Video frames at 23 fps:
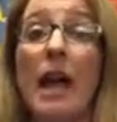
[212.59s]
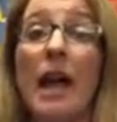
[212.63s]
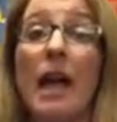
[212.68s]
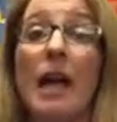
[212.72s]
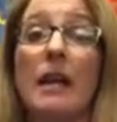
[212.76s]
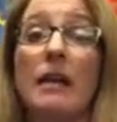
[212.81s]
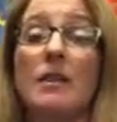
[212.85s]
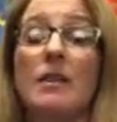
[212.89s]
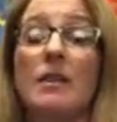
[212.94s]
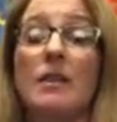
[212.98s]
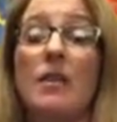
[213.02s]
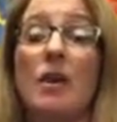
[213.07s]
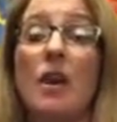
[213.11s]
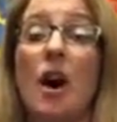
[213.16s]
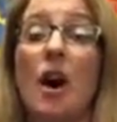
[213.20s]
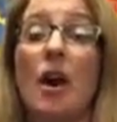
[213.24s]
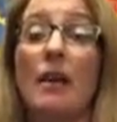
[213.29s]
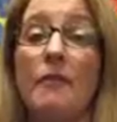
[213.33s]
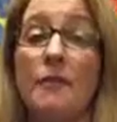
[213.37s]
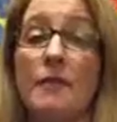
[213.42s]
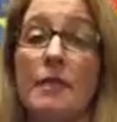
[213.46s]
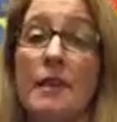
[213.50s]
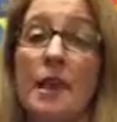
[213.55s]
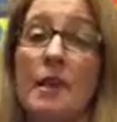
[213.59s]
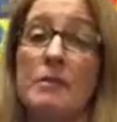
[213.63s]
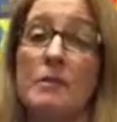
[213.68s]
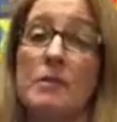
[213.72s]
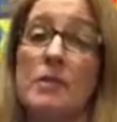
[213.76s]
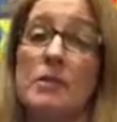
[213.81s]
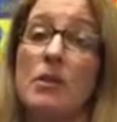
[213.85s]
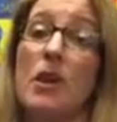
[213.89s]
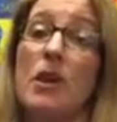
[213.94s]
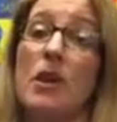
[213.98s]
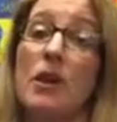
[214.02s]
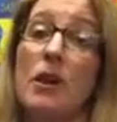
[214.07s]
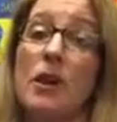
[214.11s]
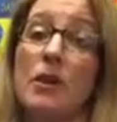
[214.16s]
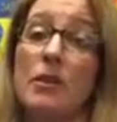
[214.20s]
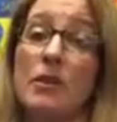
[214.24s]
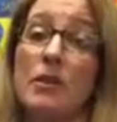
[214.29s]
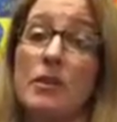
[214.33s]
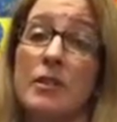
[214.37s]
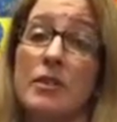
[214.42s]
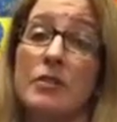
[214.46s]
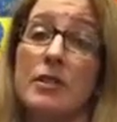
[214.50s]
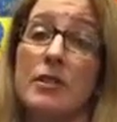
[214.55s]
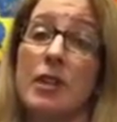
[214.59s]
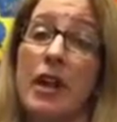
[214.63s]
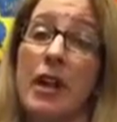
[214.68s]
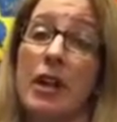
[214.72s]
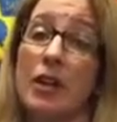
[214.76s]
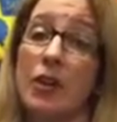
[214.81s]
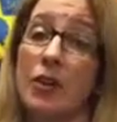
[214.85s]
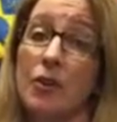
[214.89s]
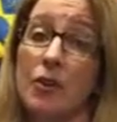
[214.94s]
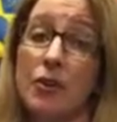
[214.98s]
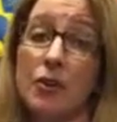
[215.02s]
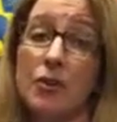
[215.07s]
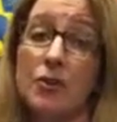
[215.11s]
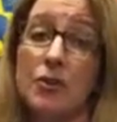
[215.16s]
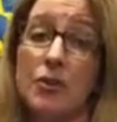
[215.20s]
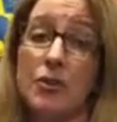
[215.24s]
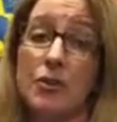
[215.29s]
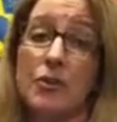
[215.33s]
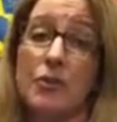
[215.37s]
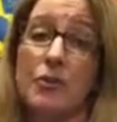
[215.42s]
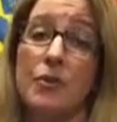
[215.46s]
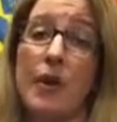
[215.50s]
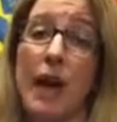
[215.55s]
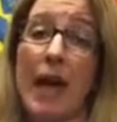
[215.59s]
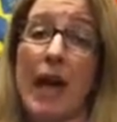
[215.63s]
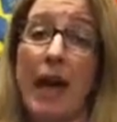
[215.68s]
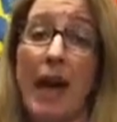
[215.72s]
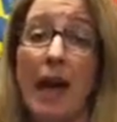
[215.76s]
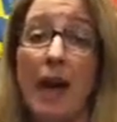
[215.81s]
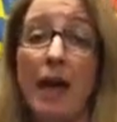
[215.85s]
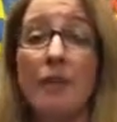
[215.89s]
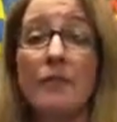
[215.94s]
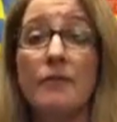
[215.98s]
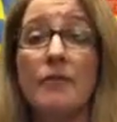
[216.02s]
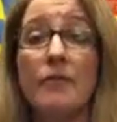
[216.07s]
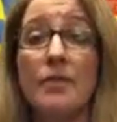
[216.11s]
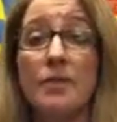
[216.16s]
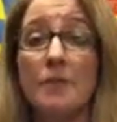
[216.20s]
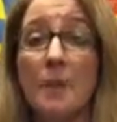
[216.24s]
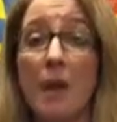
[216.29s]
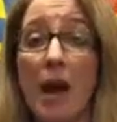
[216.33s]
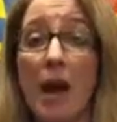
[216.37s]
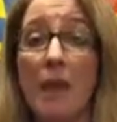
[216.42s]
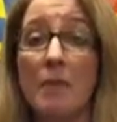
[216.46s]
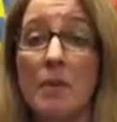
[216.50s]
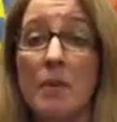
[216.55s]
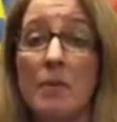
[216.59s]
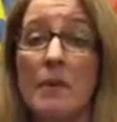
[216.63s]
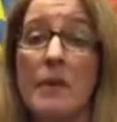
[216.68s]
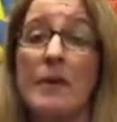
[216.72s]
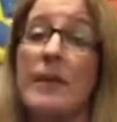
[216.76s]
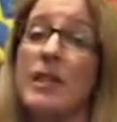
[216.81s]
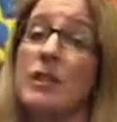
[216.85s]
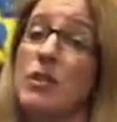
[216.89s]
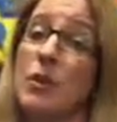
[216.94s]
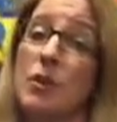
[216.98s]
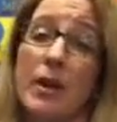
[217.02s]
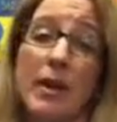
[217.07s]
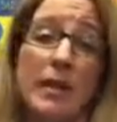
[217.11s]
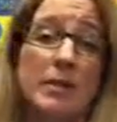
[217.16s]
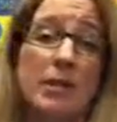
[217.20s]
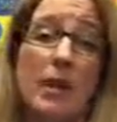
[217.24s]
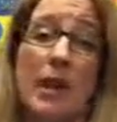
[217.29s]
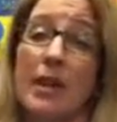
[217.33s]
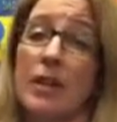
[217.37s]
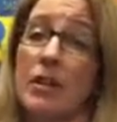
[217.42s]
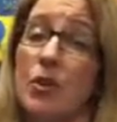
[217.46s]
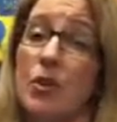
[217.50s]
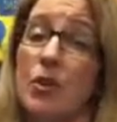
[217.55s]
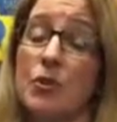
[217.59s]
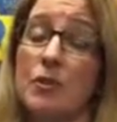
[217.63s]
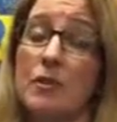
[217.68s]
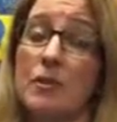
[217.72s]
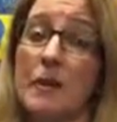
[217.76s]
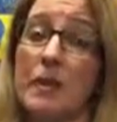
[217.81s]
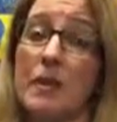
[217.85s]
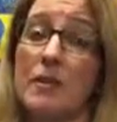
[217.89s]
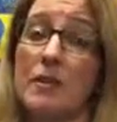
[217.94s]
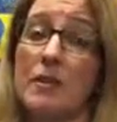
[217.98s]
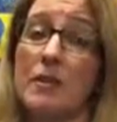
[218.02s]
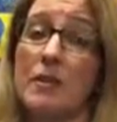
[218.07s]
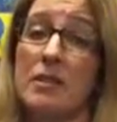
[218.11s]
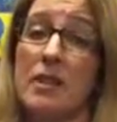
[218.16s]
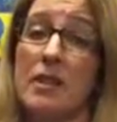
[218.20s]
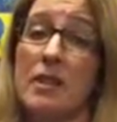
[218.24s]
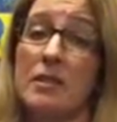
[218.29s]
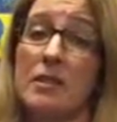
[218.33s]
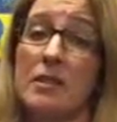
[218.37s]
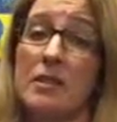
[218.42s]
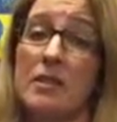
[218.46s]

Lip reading: And oftentimes it's hard because there's a lot of girls who have this problem and they don't get diagnosed because it's